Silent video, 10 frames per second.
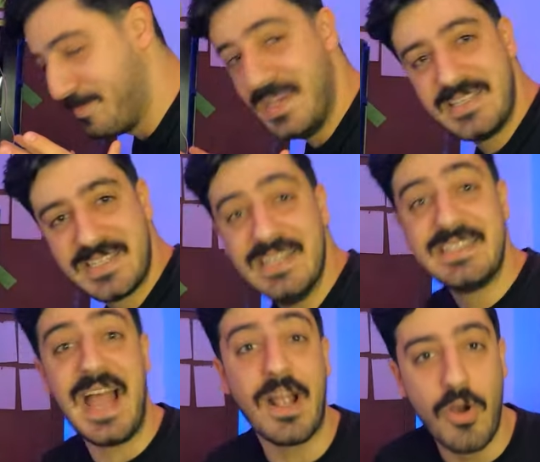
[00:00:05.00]

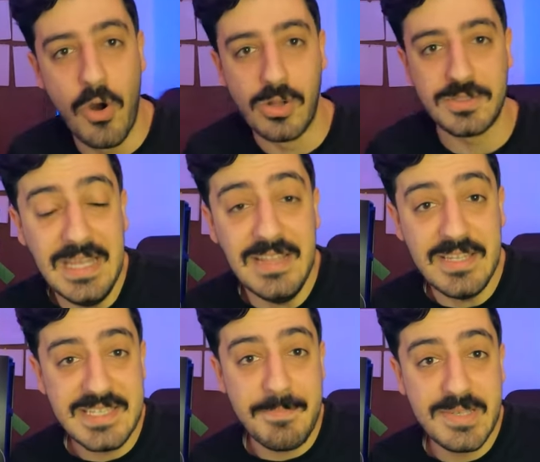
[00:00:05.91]
Pixels and Code. In
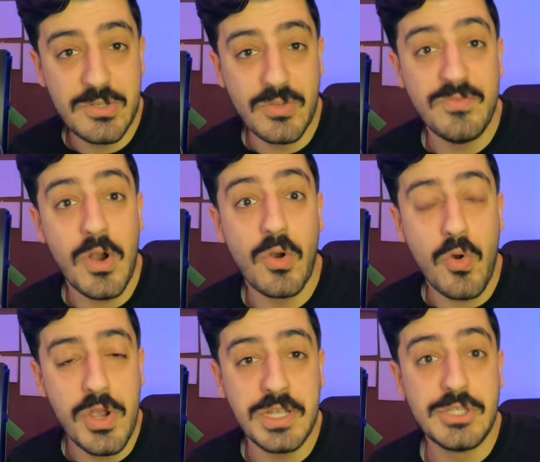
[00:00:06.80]
this episode, we are
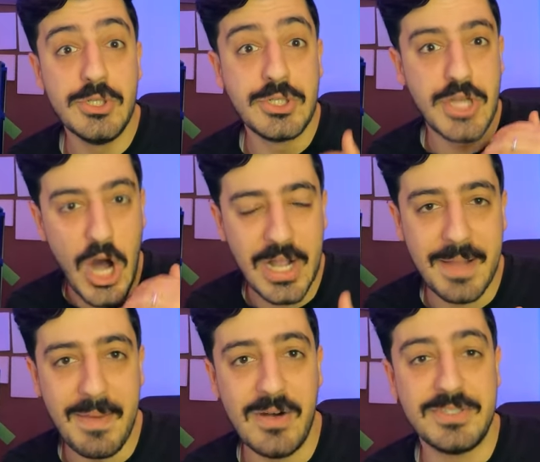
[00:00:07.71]
going to talk
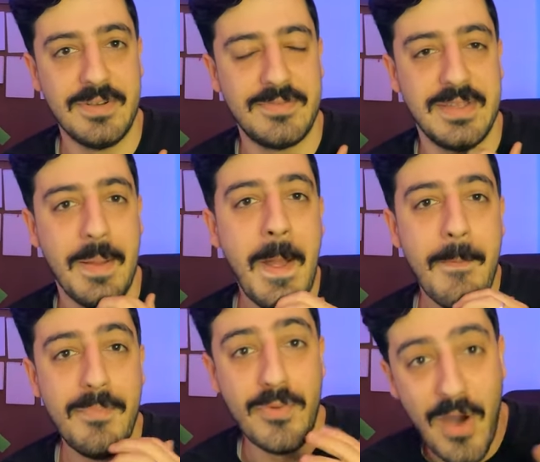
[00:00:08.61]
about one of the
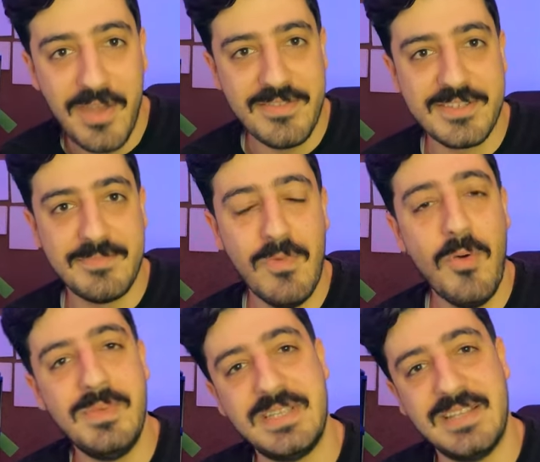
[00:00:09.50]
brightest
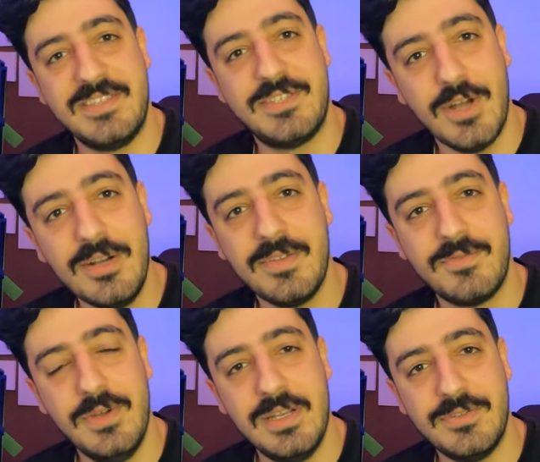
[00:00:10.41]
moments at the start
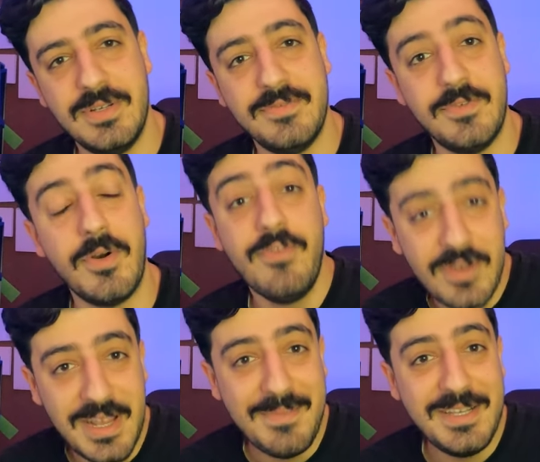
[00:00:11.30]
of 2024 for
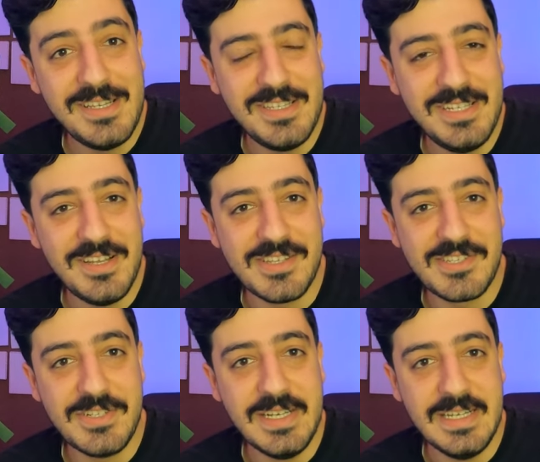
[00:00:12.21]
the gaming
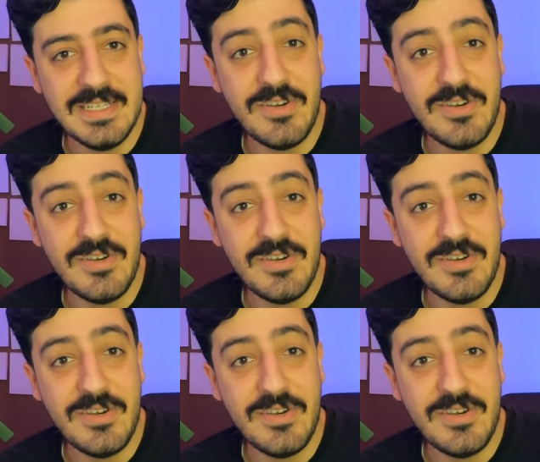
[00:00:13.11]
industry,